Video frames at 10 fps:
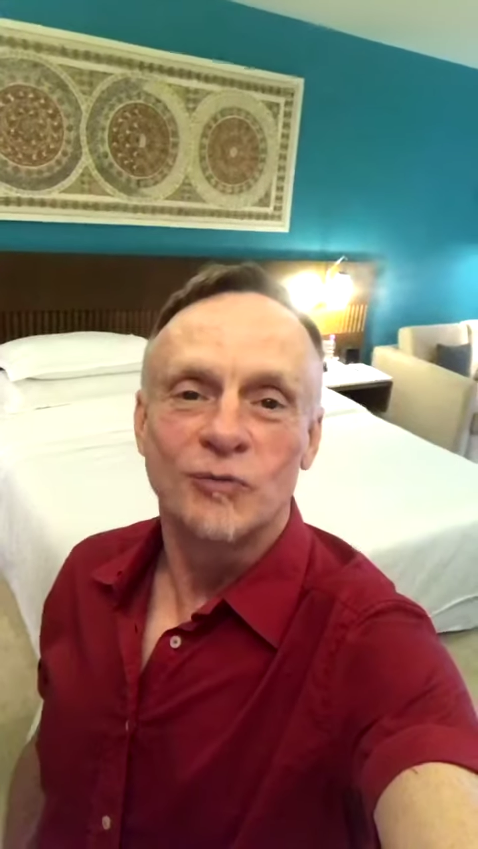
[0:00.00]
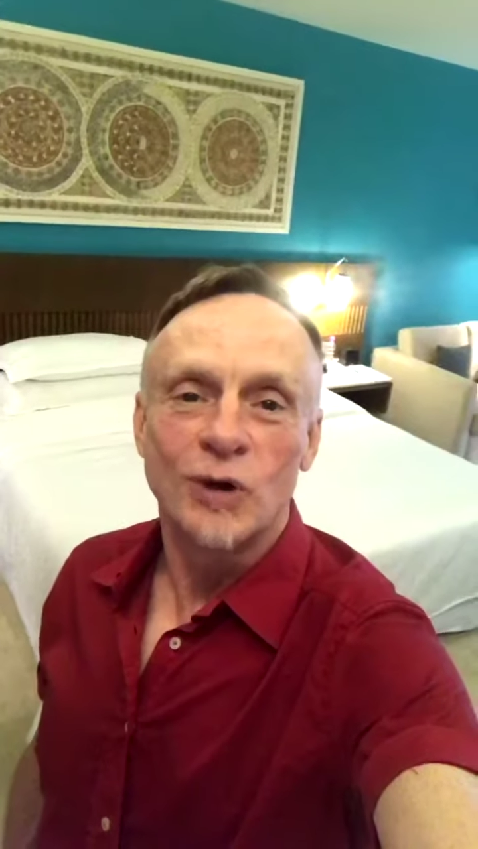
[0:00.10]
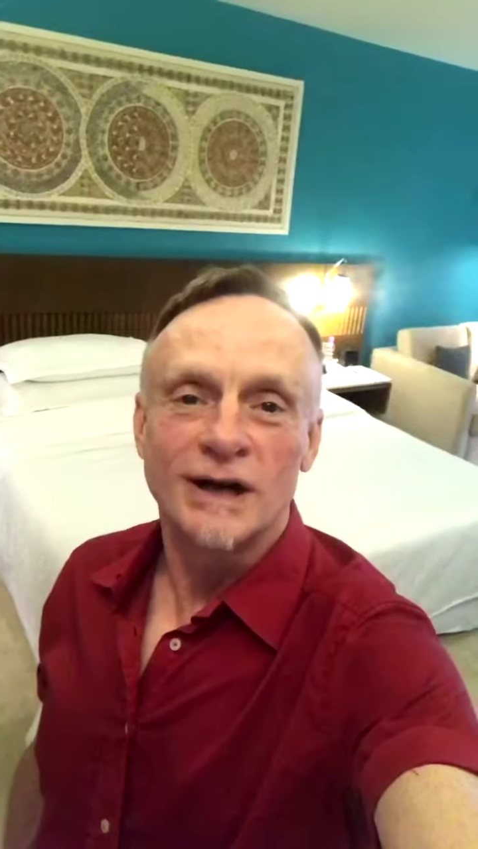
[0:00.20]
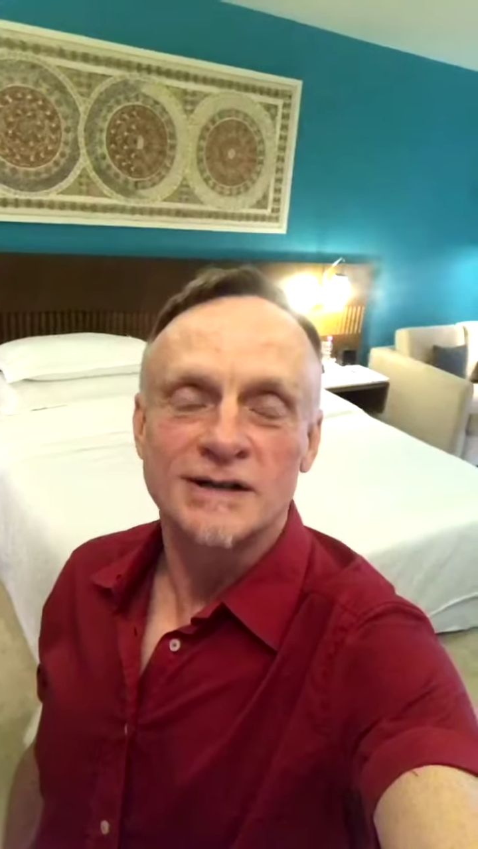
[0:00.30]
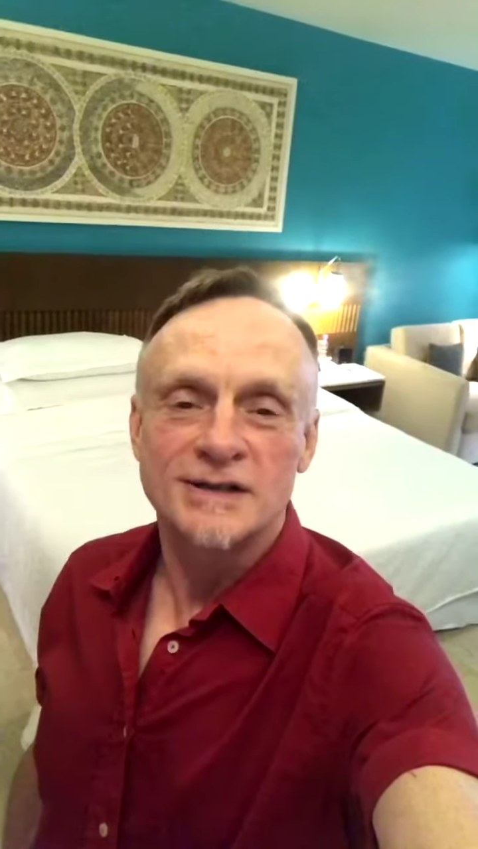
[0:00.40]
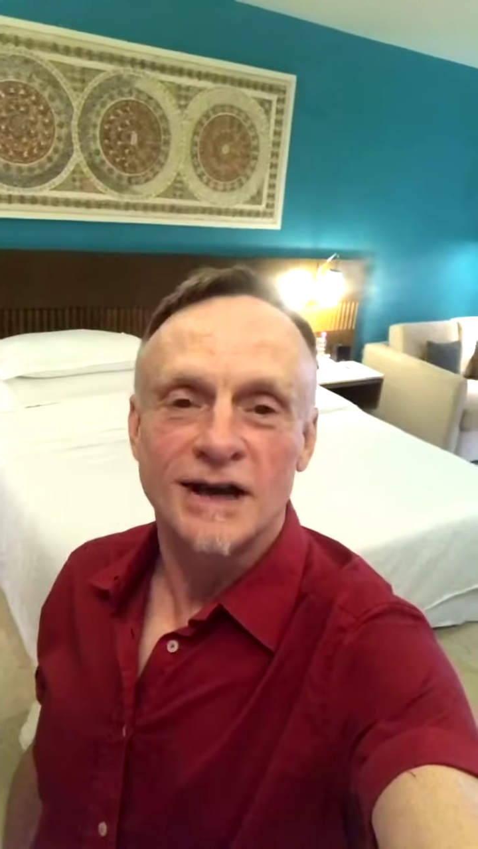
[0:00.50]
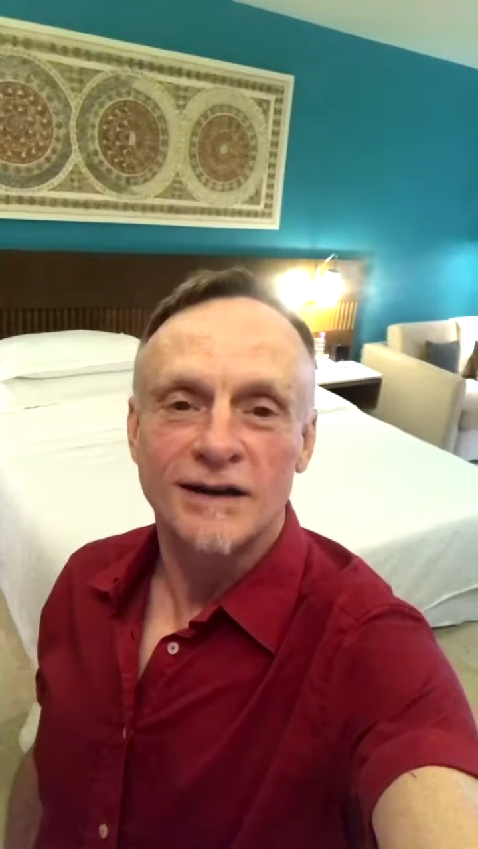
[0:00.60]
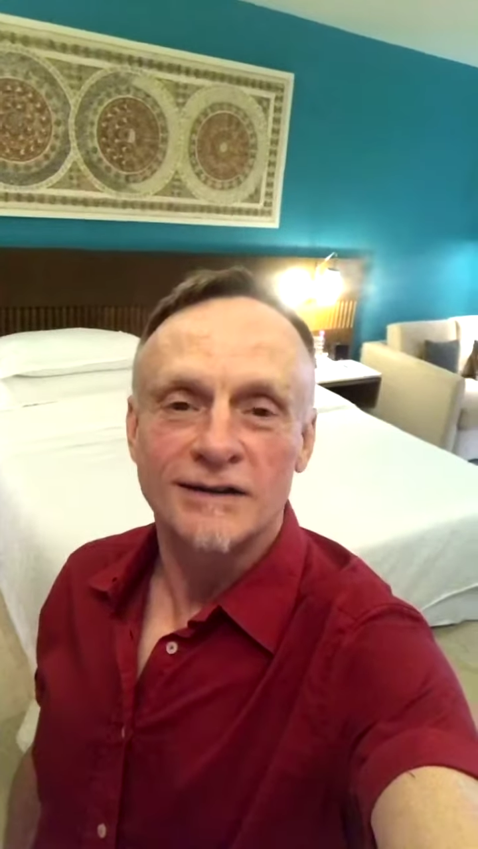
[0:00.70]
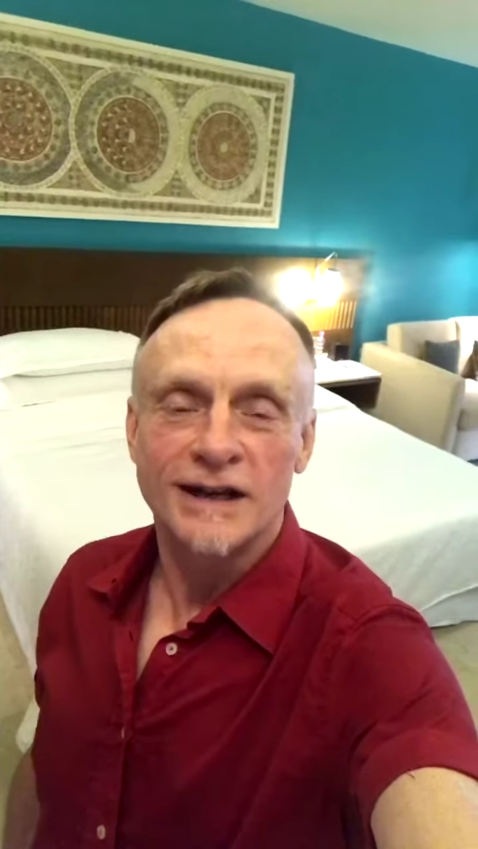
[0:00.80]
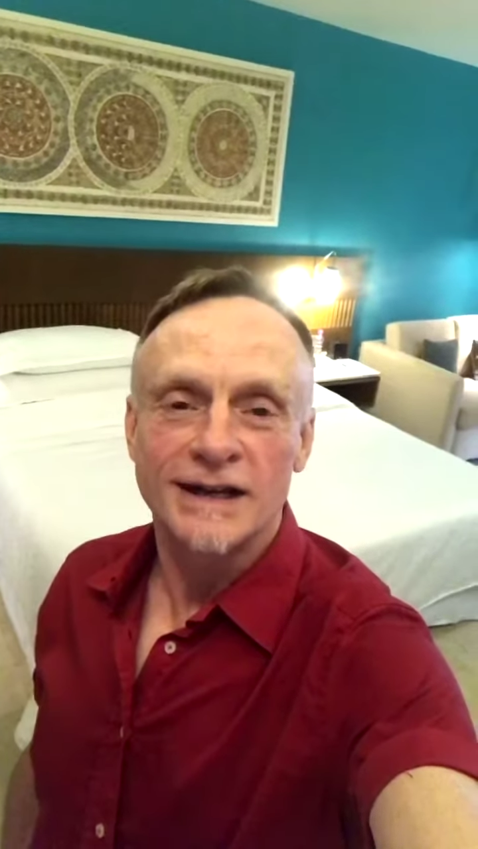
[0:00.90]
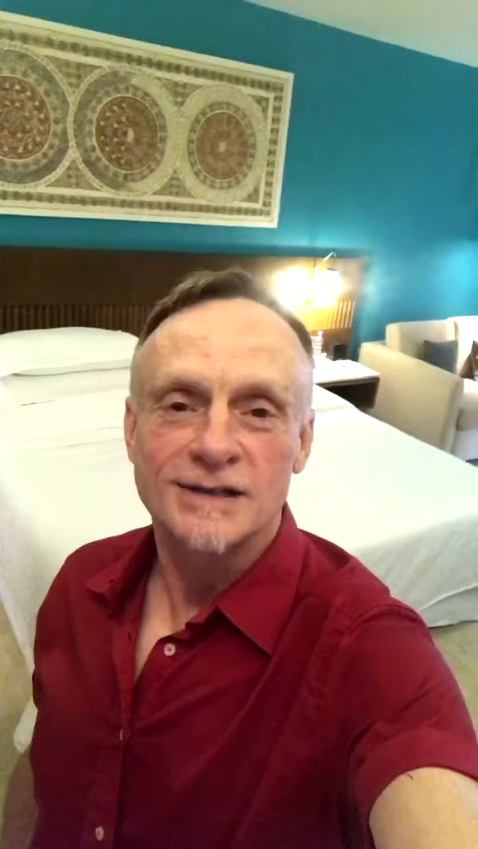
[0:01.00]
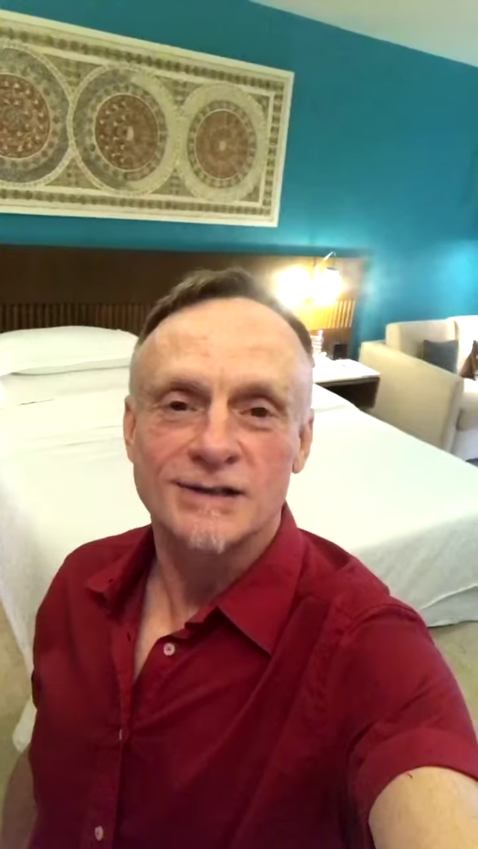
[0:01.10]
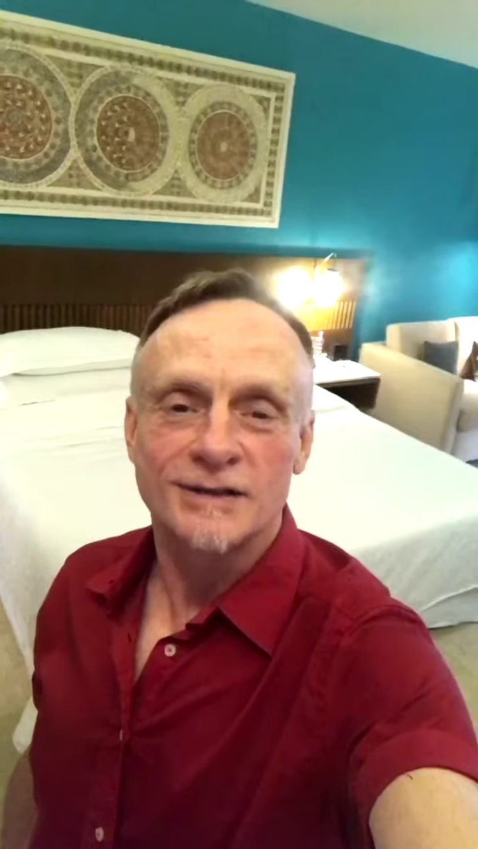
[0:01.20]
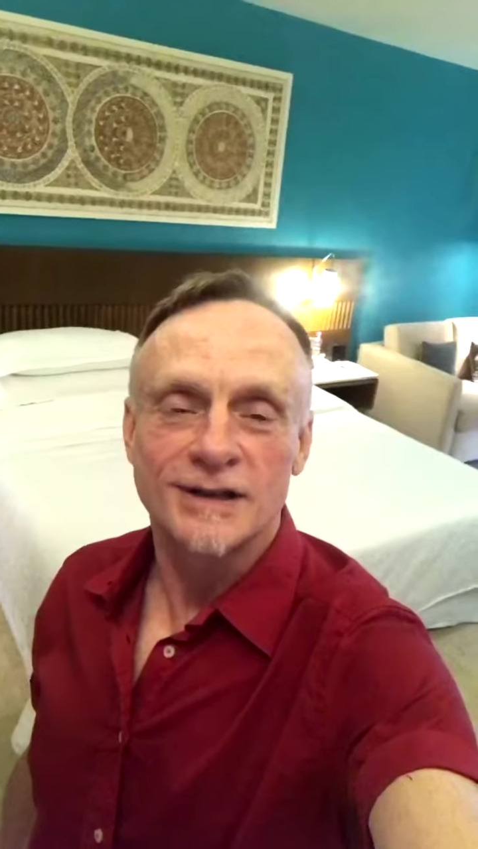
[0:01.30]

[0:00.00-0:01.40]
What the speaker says: Buenas tardes